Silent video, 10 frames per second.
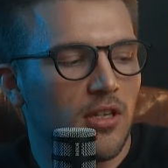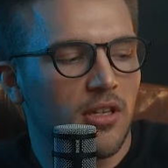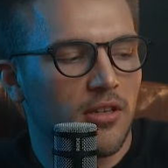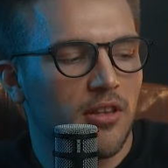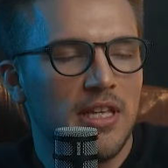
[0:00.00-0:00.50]

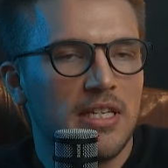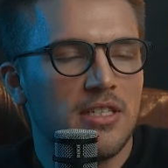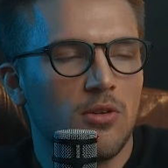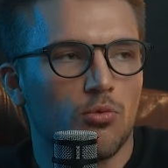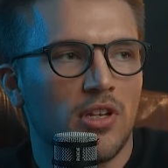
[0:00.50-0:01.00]
the things that
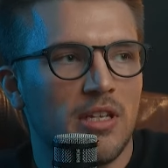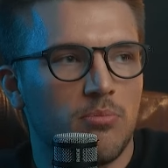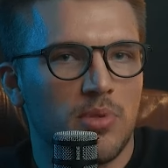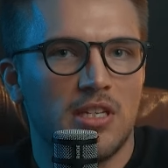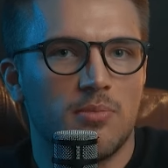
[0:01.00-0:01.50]
really
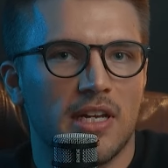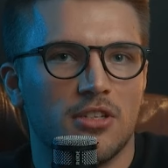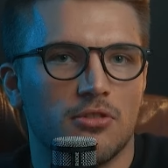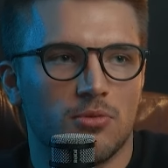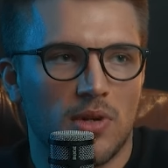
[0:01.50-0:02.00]
piqued my
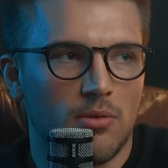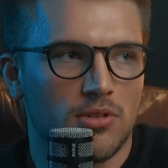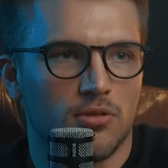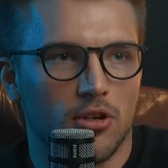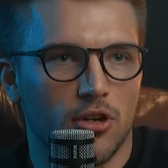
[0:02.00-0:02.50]
interest when i was
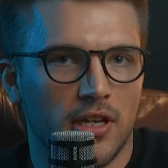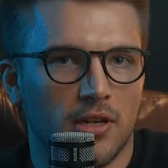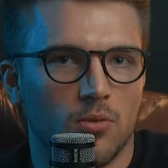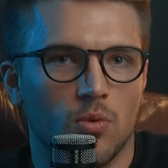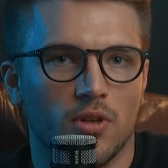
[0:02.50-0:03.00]
learning
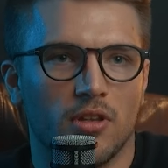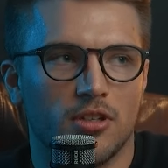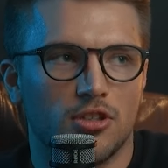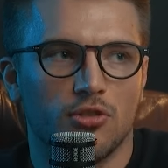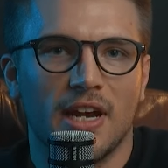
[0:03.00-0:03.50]
were the
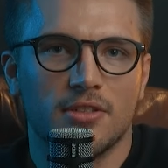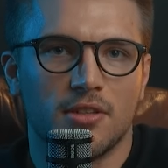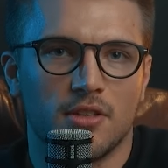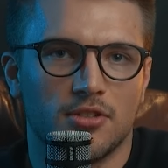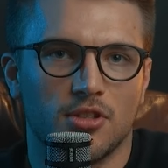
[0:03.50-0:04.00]
stress and
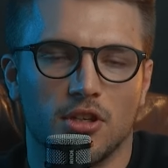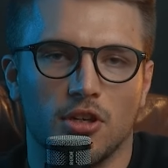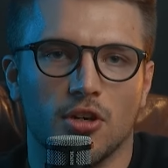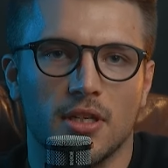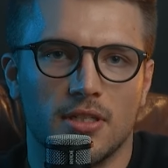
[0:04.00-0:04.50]
the
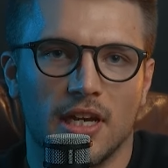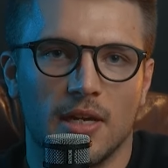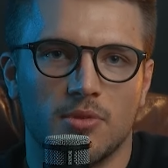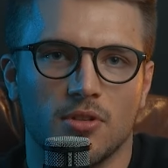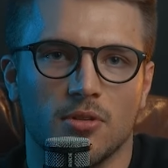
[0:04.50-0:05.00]
security type
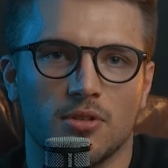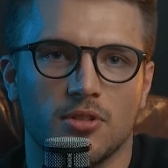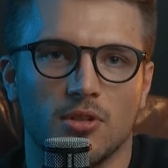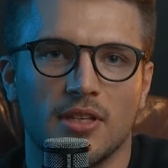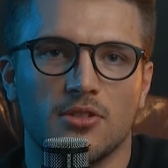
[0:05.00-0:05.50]
so so
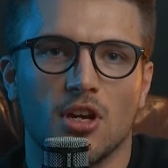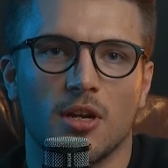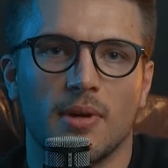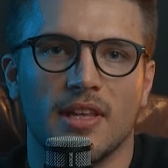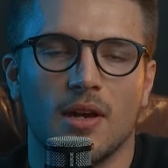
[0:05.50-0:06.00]
let's talk about that